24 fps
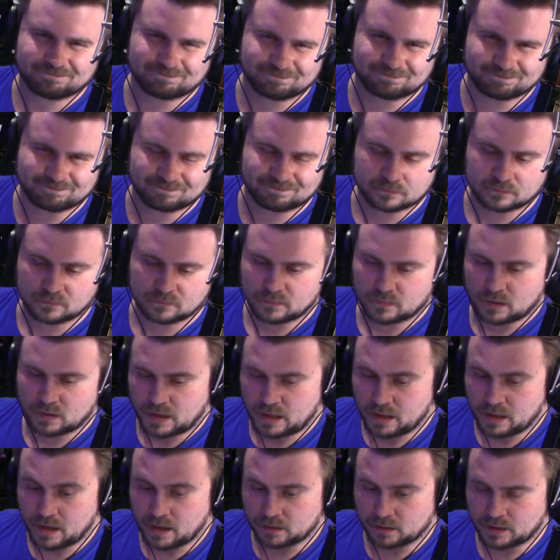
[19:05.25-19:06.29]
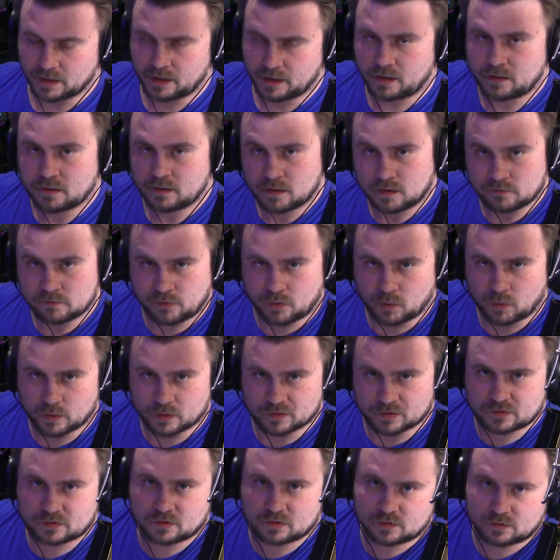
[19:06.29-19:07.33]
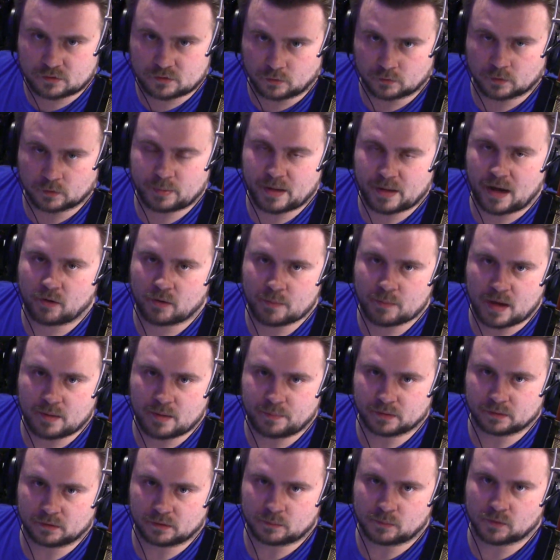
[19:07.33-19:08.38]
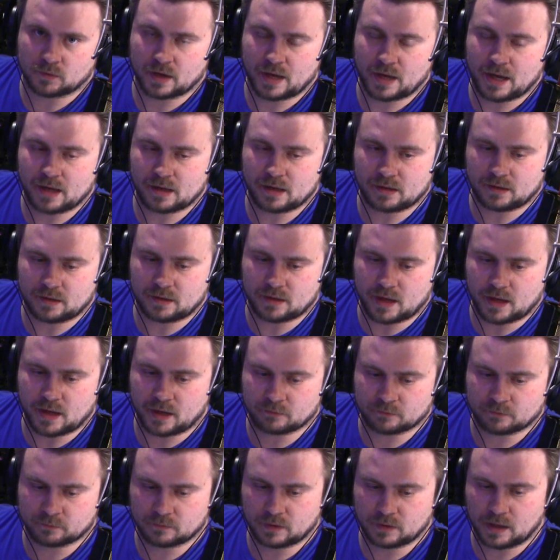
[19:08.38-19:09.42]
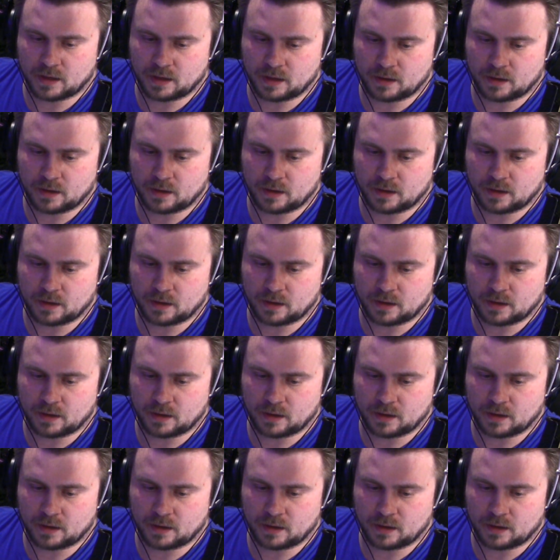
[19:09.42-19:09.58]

in LA, of course, solar power might be a little more handy and